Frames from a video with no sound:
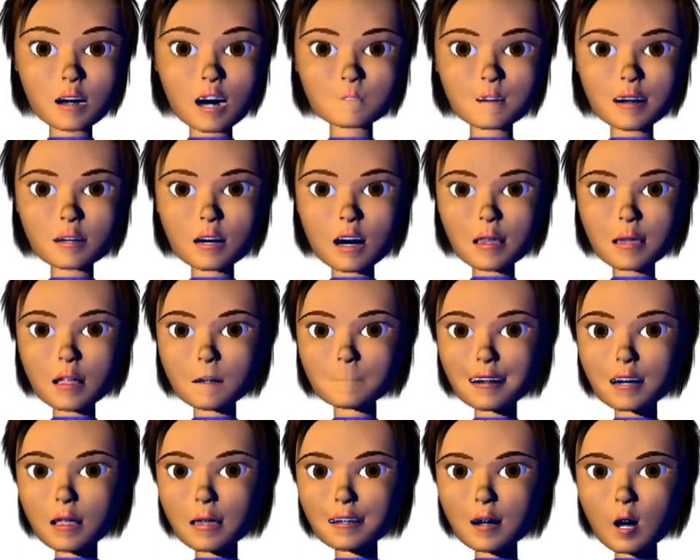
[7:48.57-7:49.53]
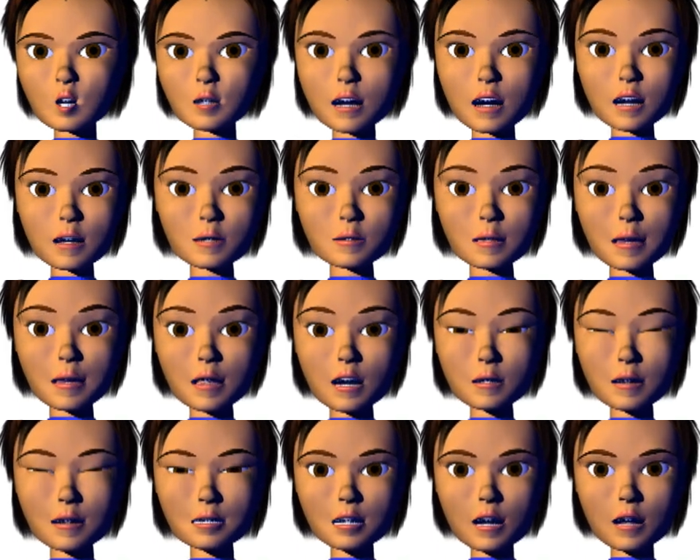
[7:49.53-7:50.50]
if it can't be in your hand,
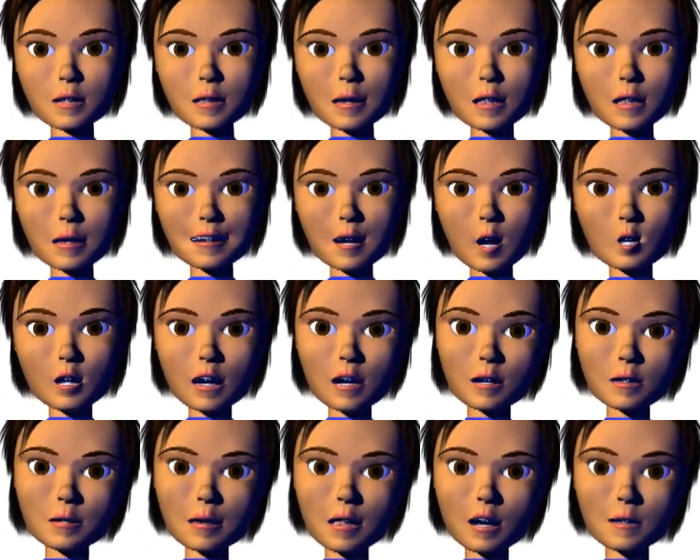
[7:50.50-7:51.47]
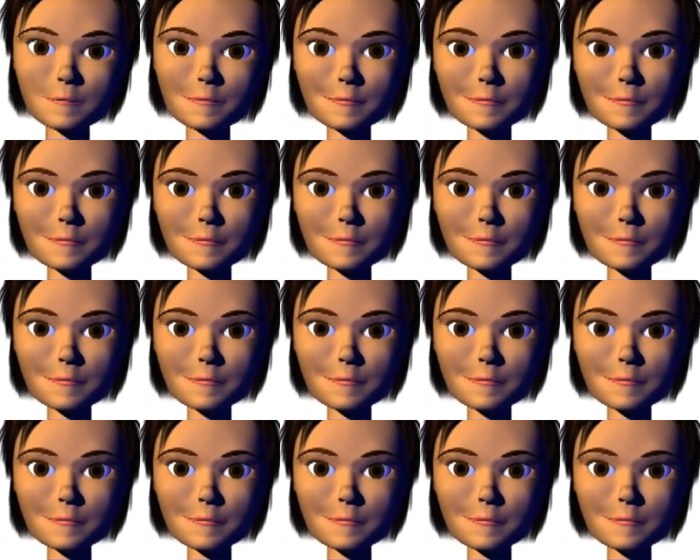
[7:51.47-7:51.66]
it's all in your head.